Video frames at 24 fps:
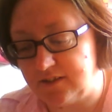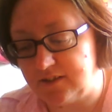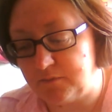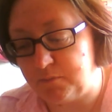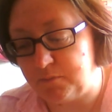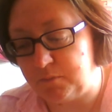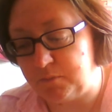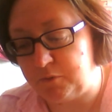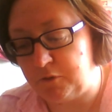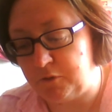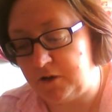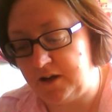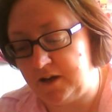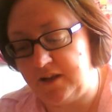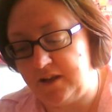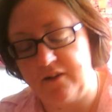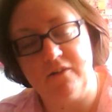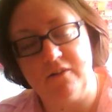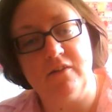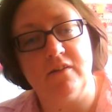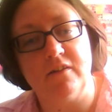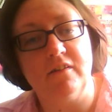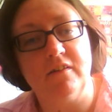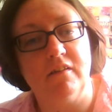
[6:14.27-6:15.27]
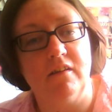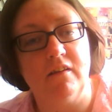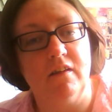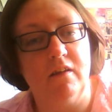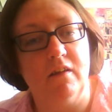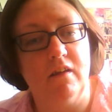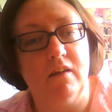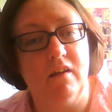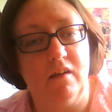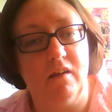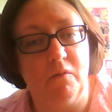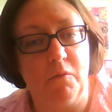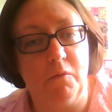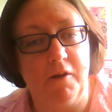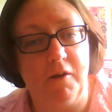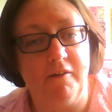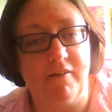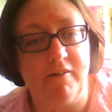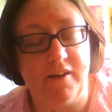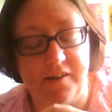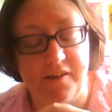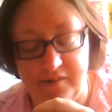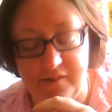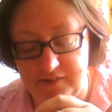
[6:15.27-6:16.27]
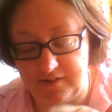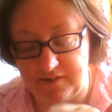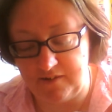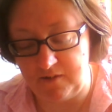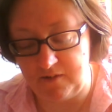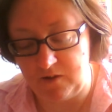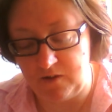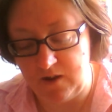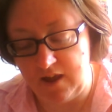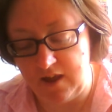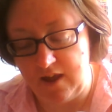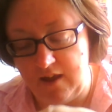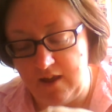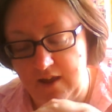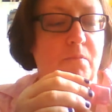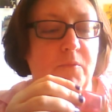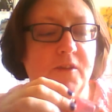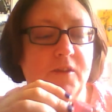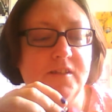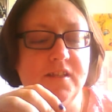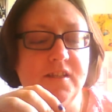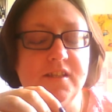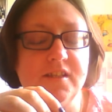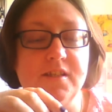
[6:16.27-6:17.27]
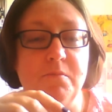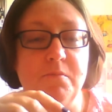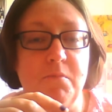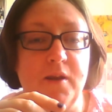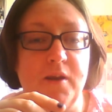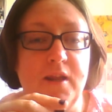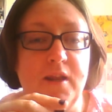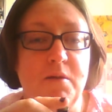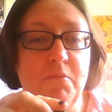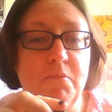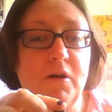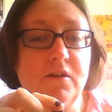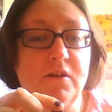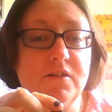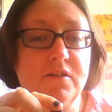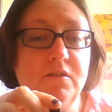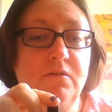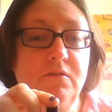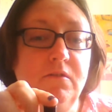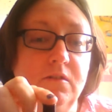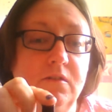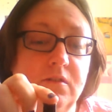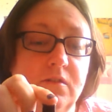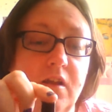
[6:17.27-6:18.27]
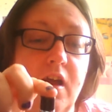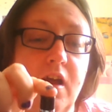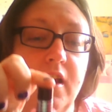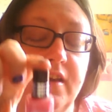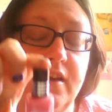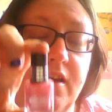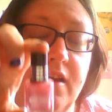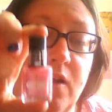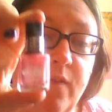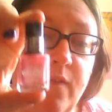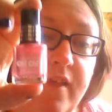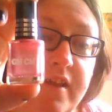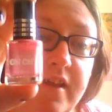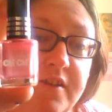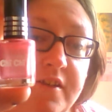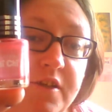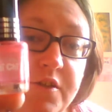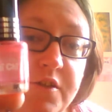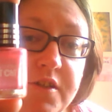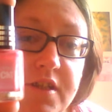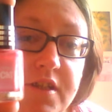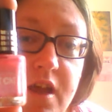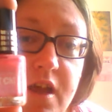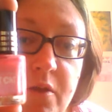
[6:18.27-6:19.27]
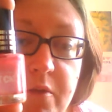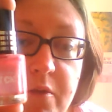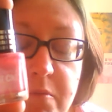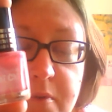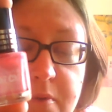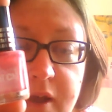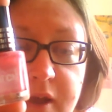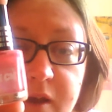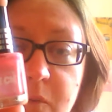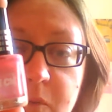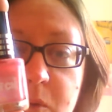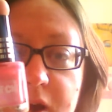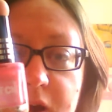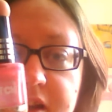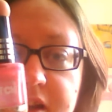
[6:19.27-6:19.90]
it's pretty good wearing too. This is a mini bottle, I know they do sell the bigger